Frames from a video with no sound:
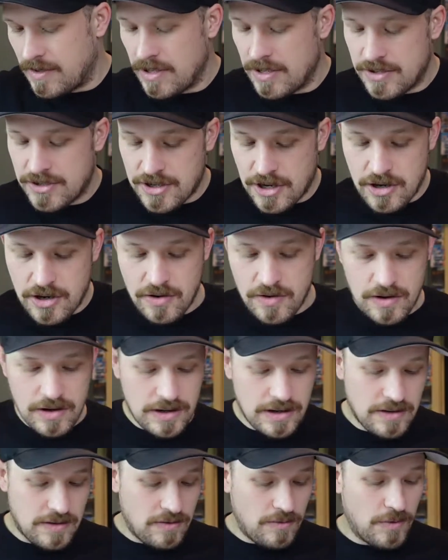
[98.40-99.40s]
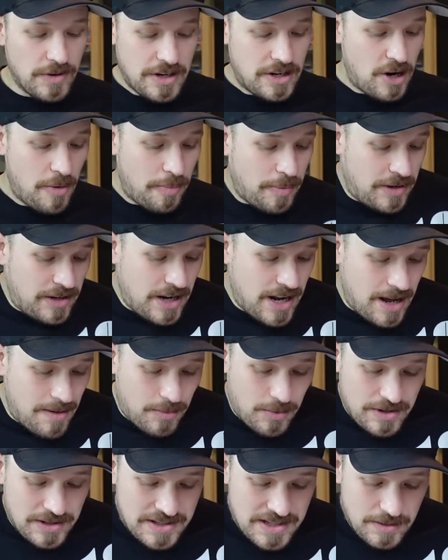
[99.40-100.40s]
So we're gonna open it up.
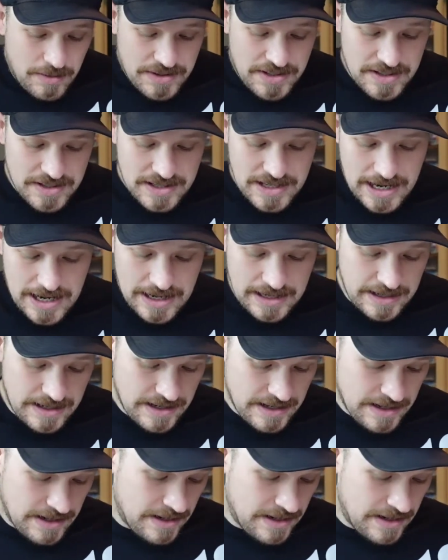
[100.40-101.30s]
We're gonna see what's inside.